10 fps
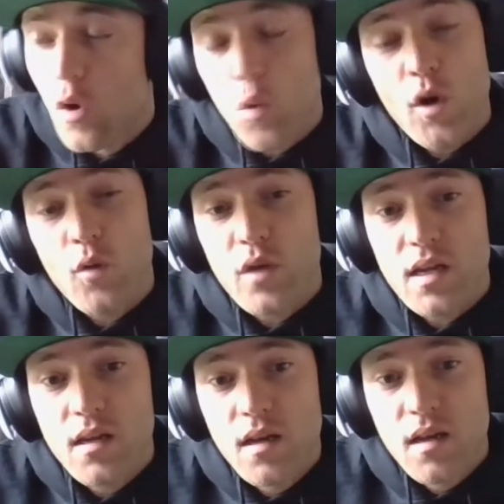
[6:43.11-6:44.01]
when
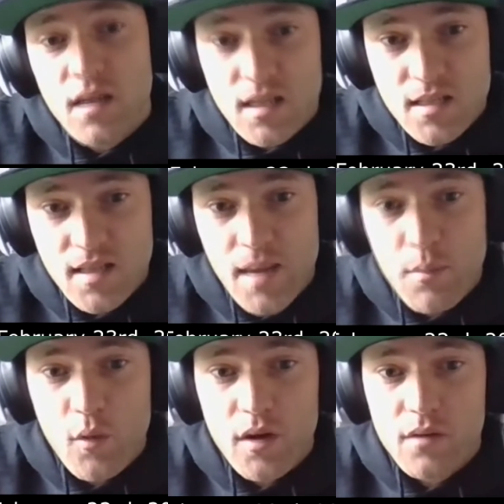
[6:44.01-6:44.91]
we get to that
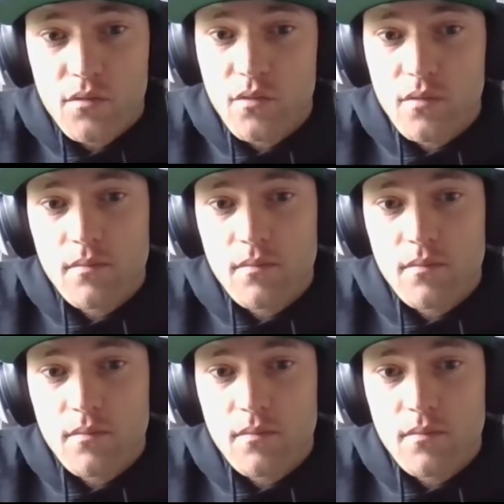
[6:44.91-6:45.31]
point of